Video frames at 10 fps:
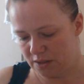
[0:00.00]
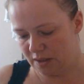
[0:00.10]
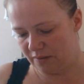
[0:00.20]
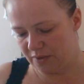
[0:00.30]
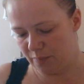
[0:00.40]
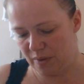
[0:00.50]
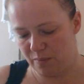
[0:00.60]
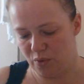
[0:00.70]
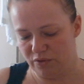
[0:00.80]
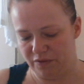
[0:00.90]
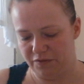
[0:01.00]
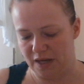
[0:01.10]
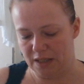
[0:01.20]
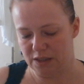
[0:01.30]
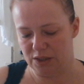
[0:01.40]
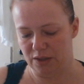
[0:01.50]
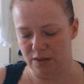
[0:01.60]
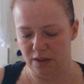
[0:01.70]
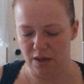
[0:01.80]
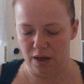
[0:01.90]
to give it a bit more effect.
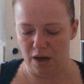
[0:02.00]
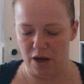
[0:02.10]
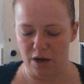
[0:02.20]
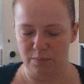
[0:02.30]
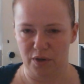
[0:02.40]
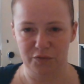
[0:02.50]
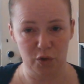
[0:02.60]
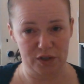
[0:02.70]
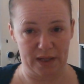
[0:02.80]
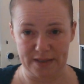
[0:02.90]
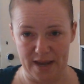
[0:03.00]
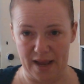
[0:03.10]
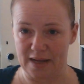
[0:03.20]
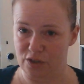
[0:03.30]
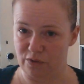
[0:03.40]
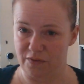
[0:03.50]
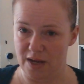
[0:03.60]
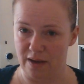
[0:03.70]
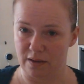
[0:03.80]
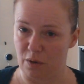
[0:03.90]
I've not done that as of yet.